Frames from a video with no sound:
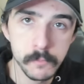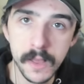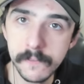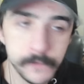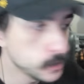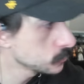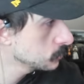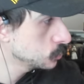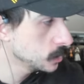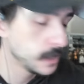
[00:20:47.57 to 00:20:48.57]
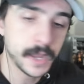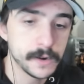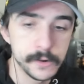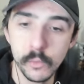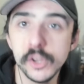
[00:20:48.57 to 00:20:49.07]
by the foot or some shit? Like, I
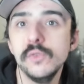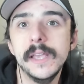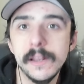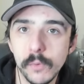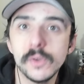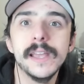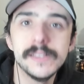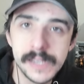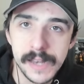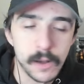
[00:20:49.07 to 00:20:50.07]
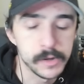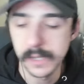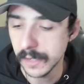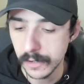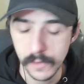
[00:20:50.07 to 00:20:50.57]
don't know, what do you eat? What do kids eat
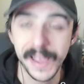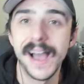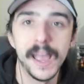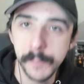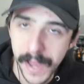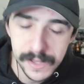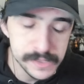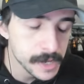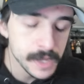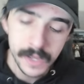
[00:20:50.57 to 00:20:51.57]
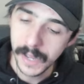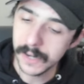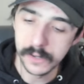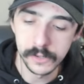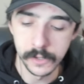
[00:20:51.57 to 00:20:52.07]
nowadays? I don't know, like iPads? I
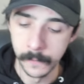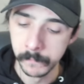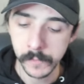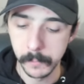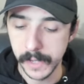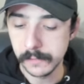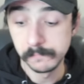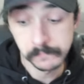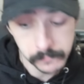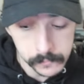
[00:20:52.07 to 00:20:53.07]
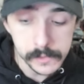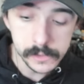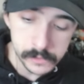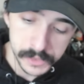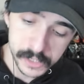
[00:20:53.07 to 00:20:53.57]
don't know, dude, but
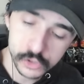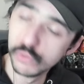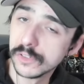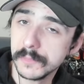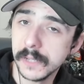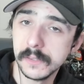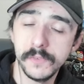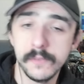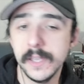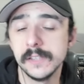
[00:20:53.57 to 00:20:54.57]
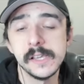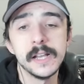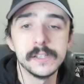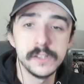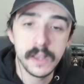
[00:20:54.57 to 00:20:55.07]
I think it's cool sometimes if you have kids,
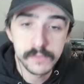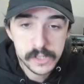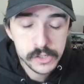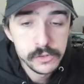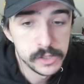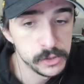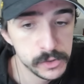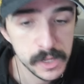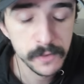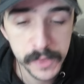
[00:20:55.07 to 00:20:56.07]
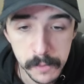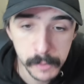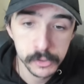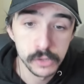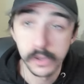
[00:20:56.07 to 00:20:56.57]
because then you have an excuse to do stuff, and then
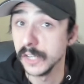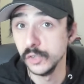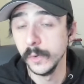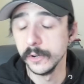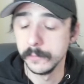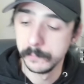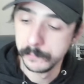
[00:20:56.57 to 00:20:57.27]
people don't look at you weird.